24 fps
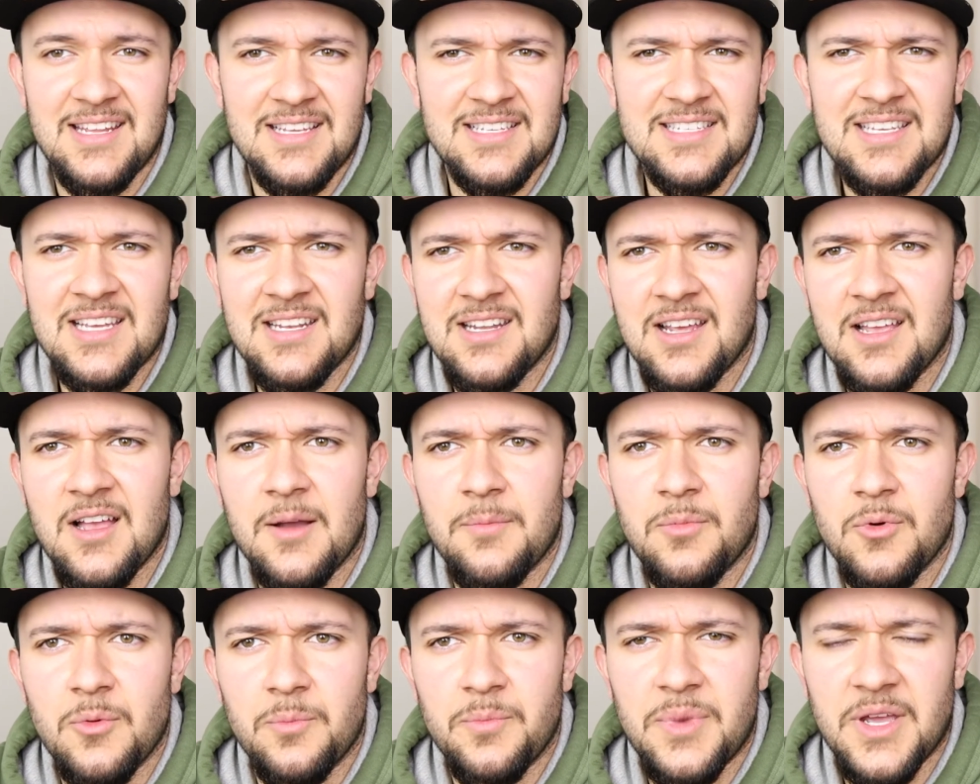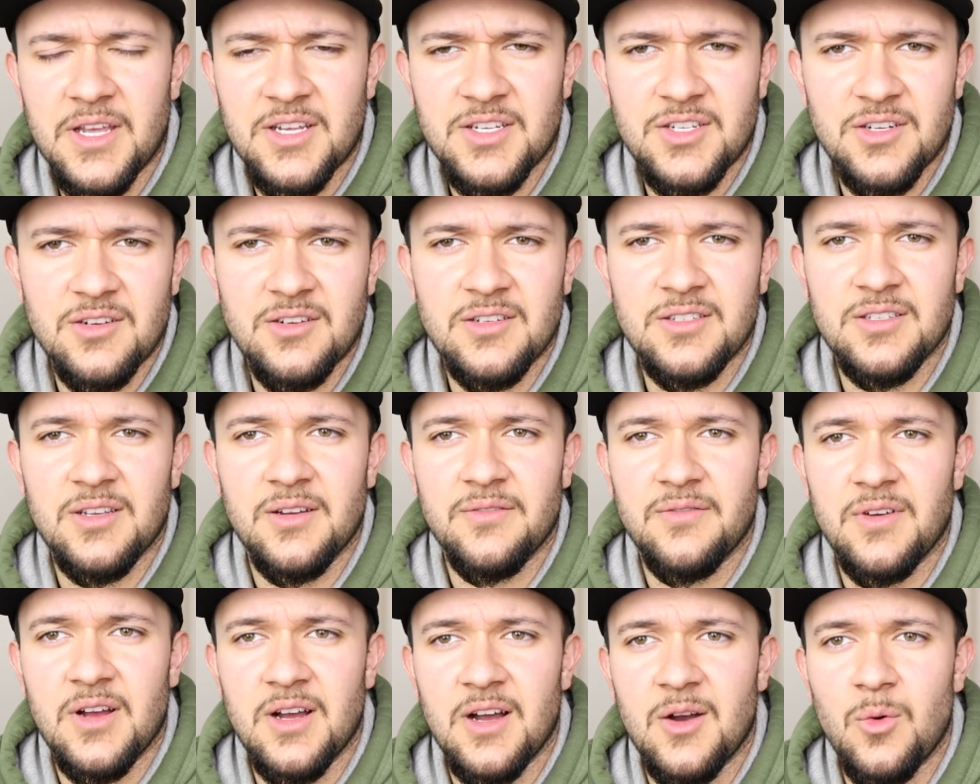He sent a couple pictures
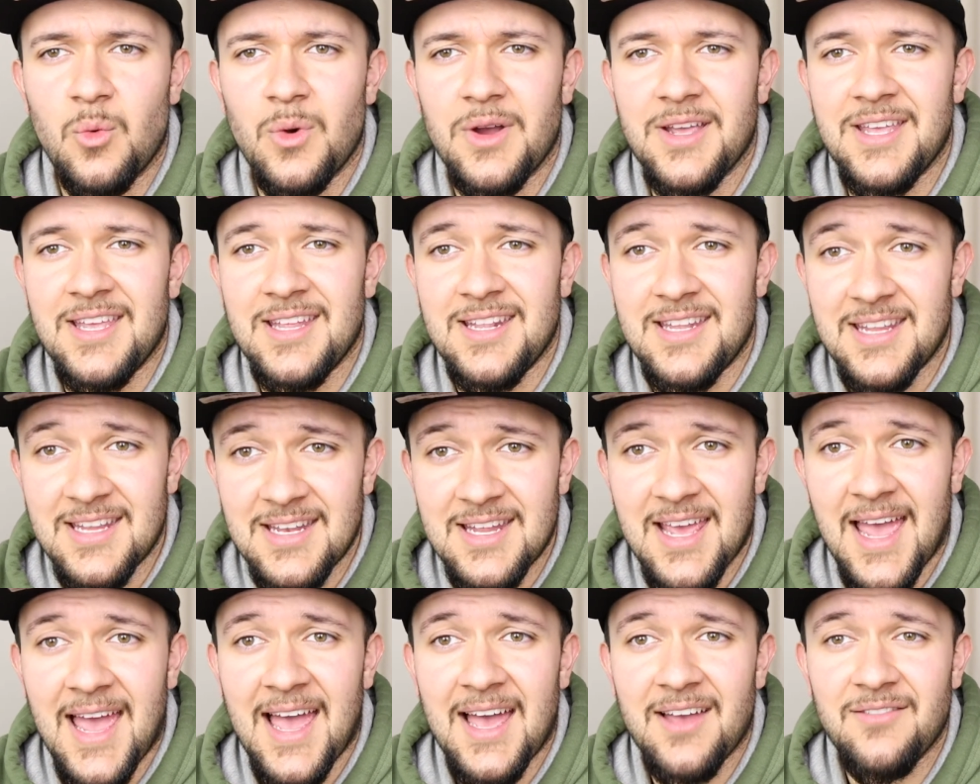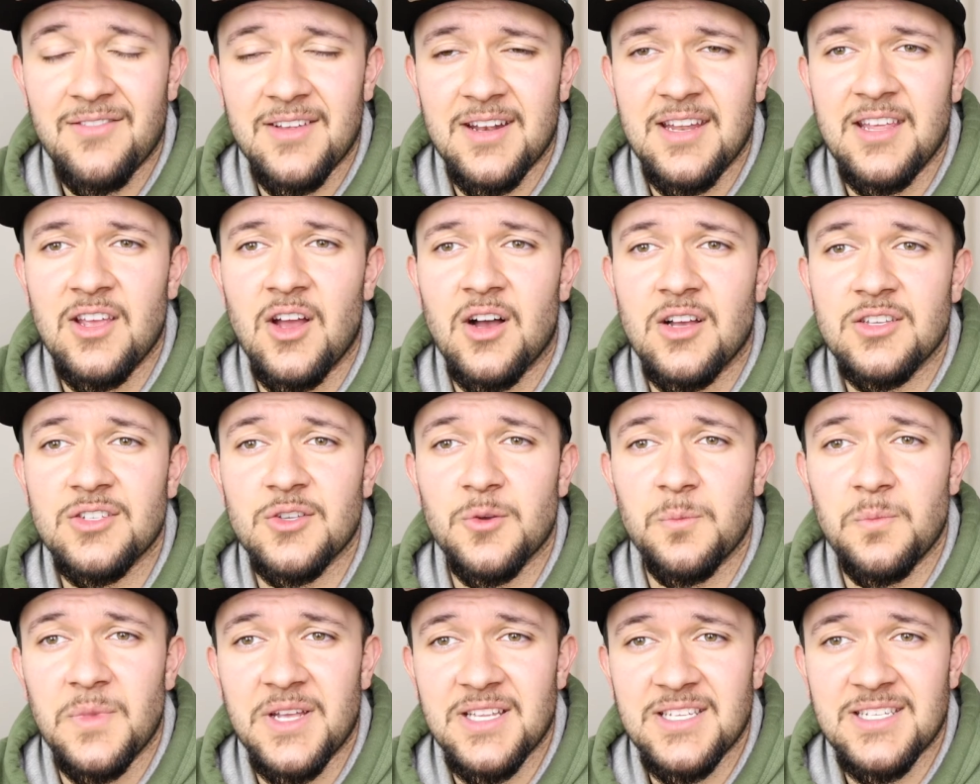of what he did have, and he
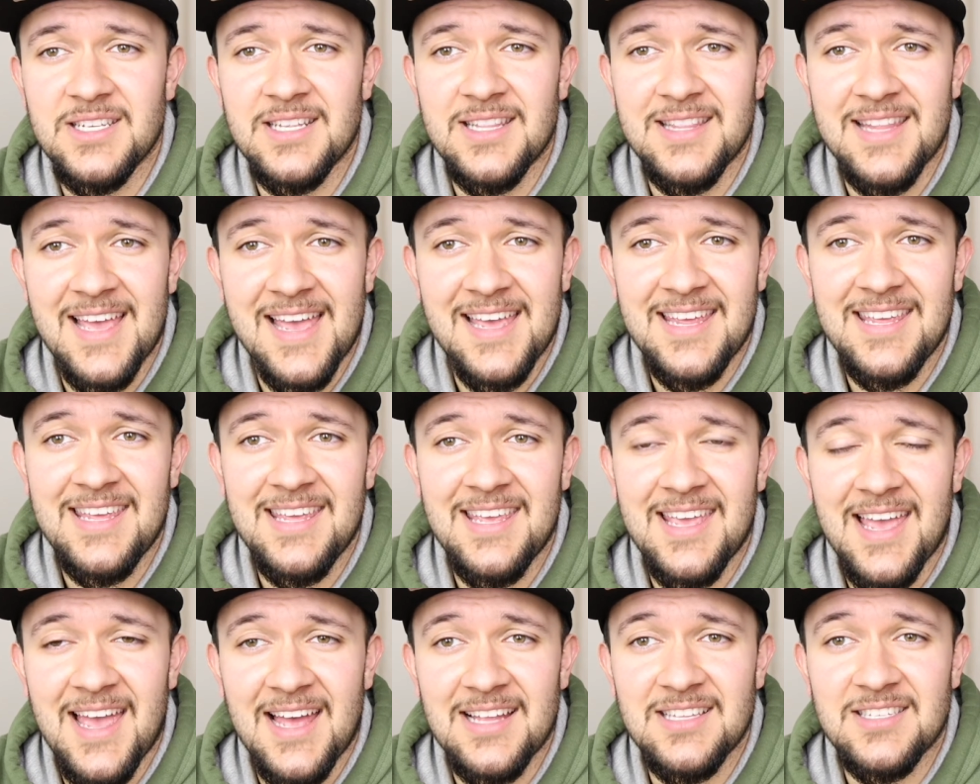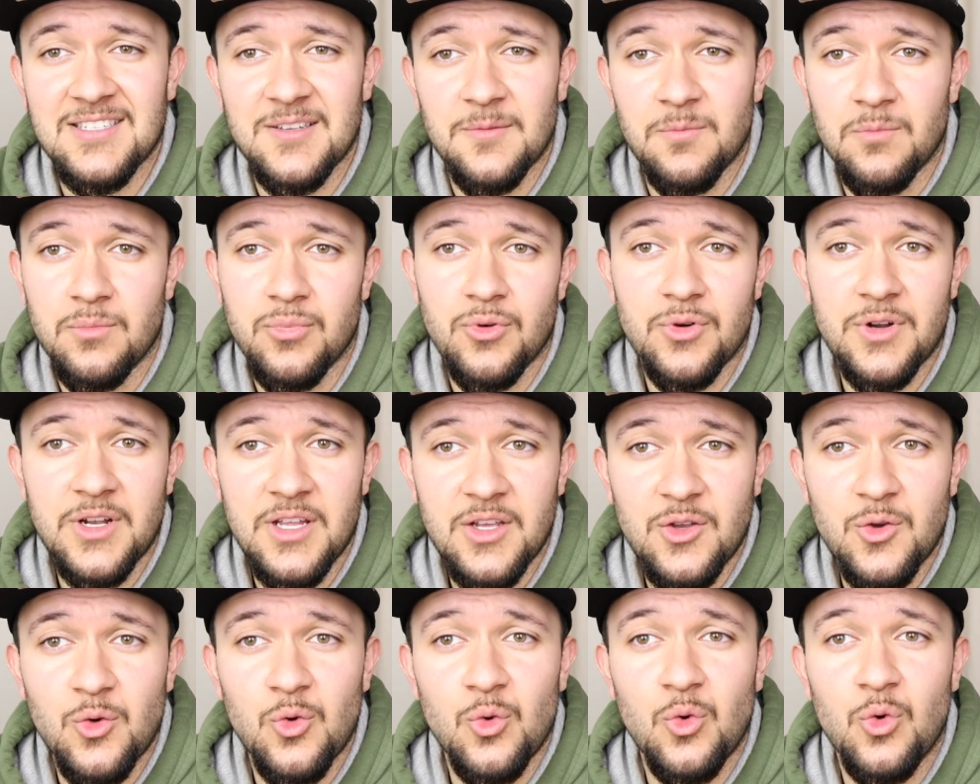also mentioned that he had some
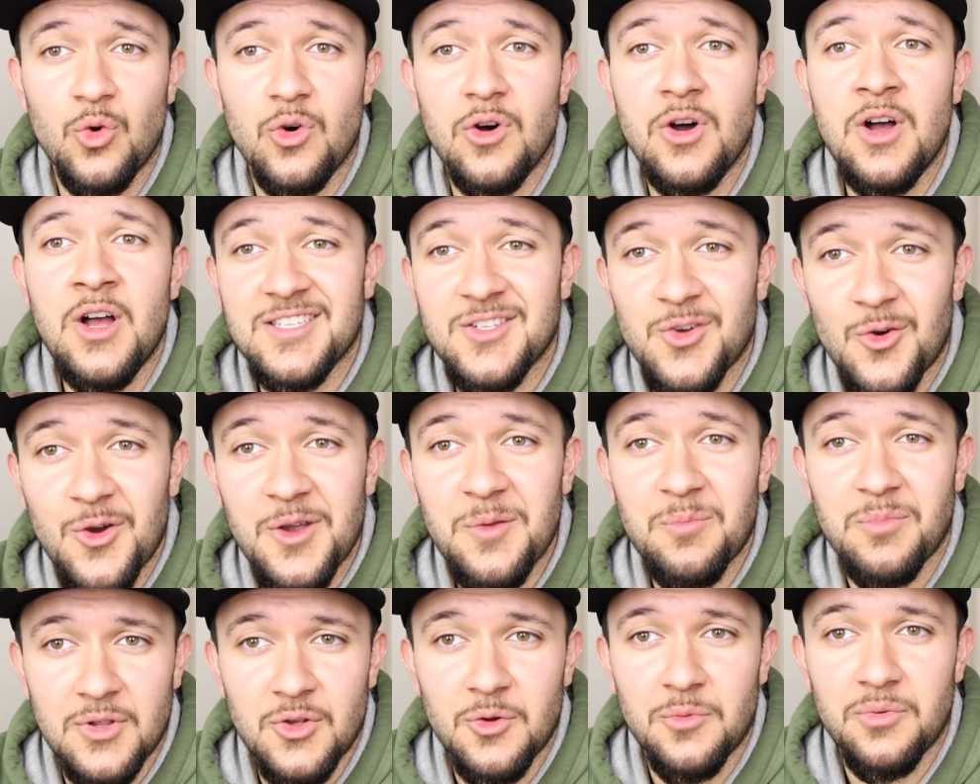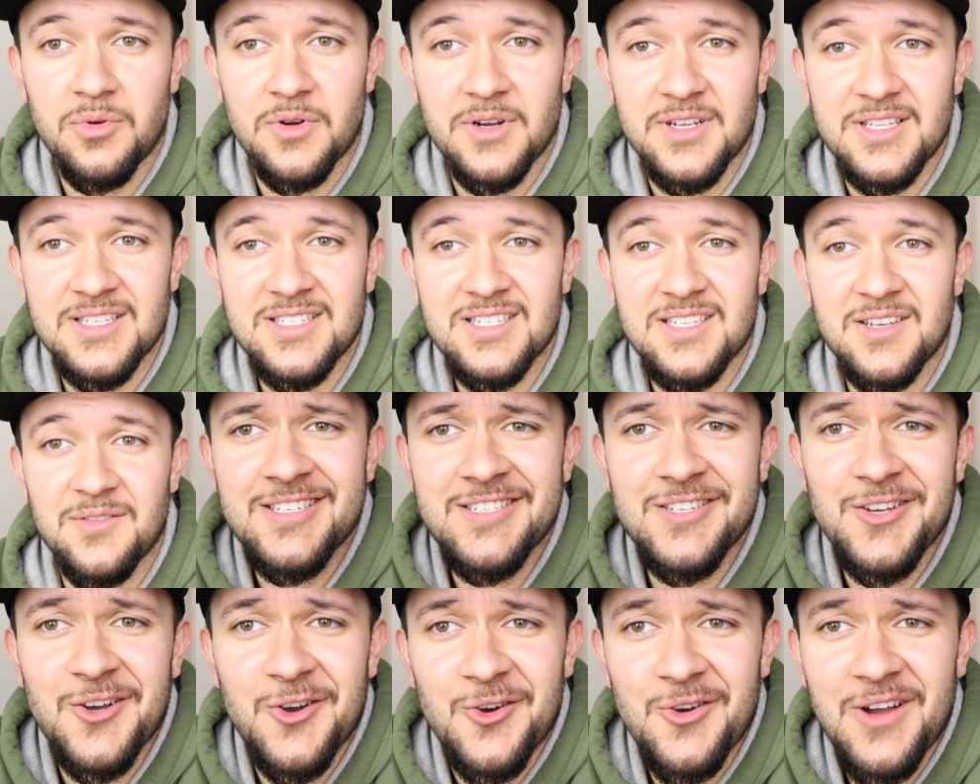pretty cool toy blueprints.
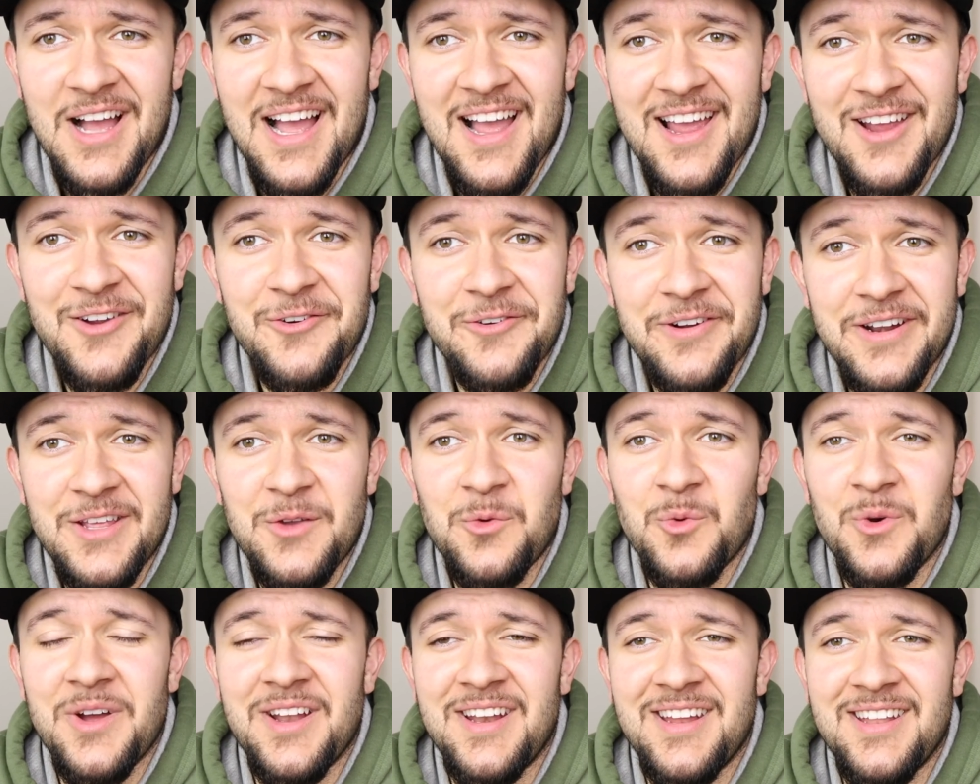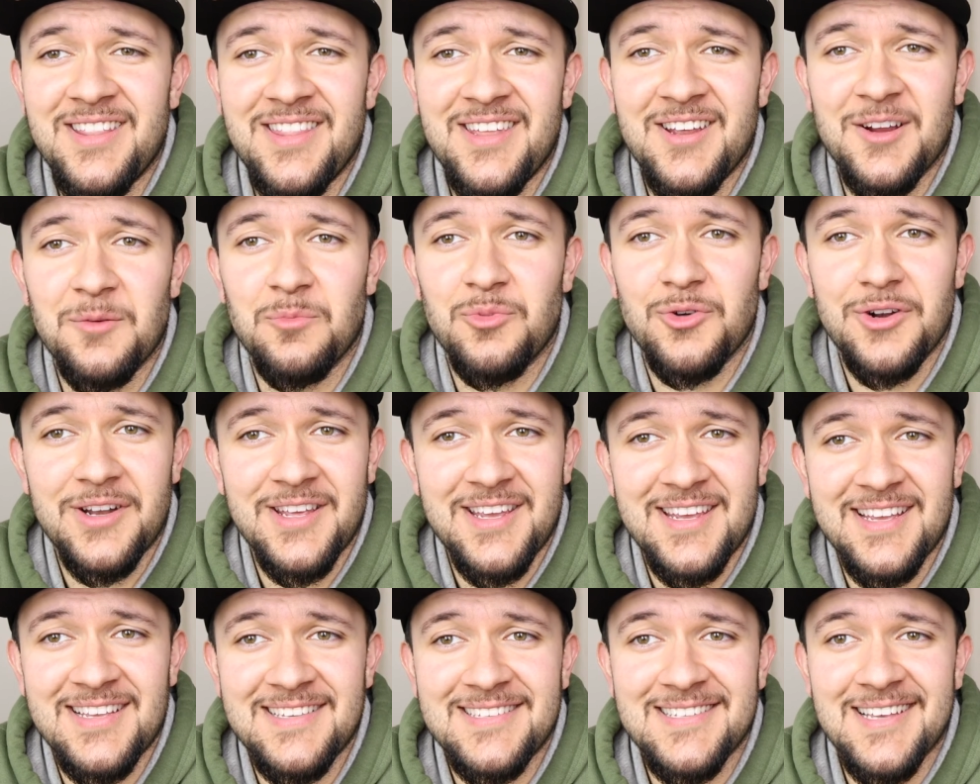So I already went in there
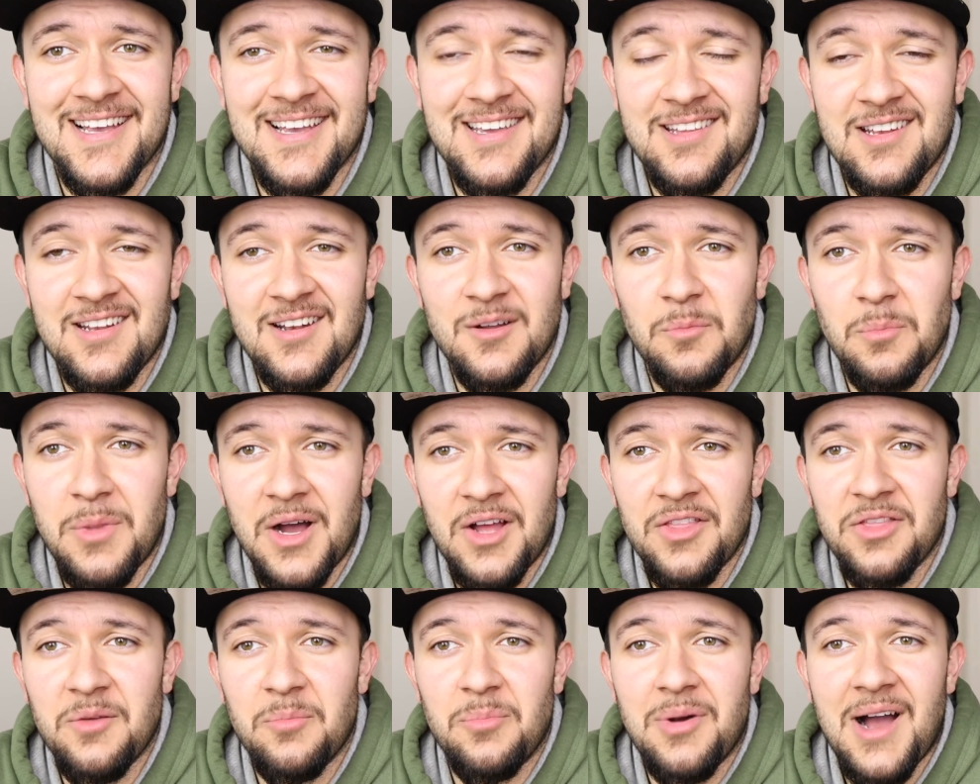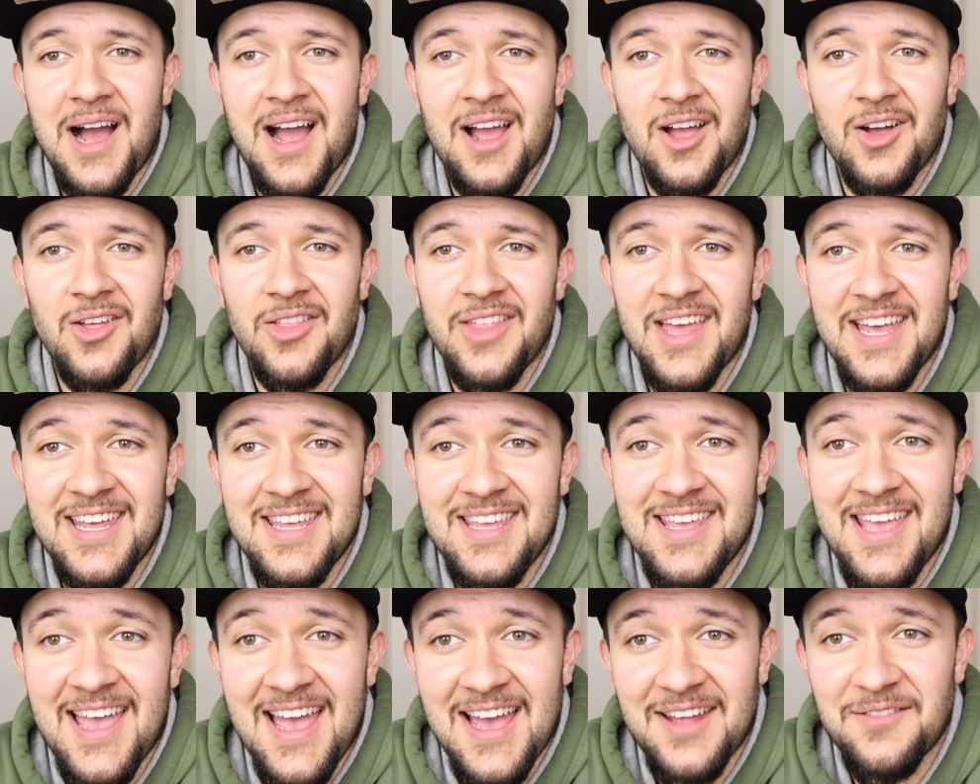pretty excited about the pile that
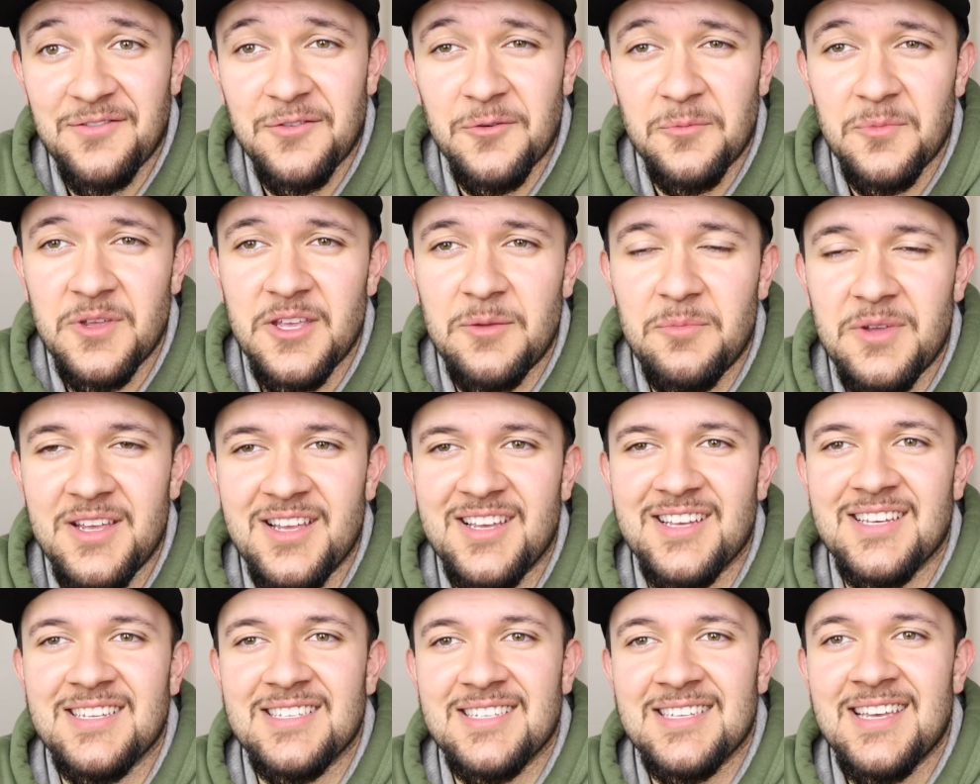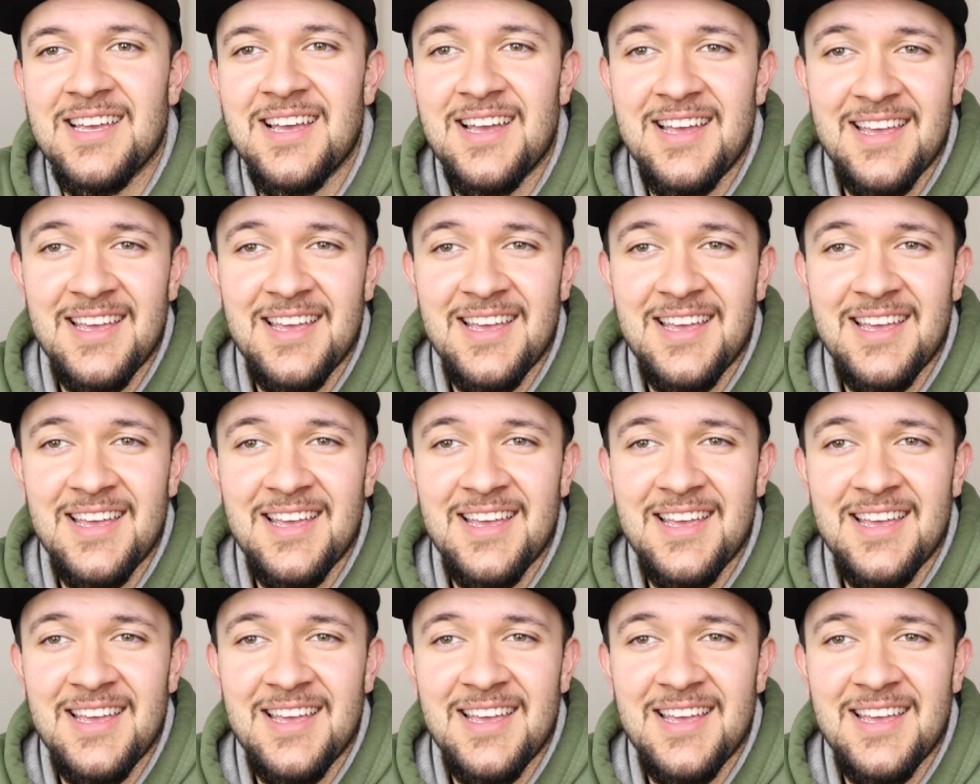he had for me, because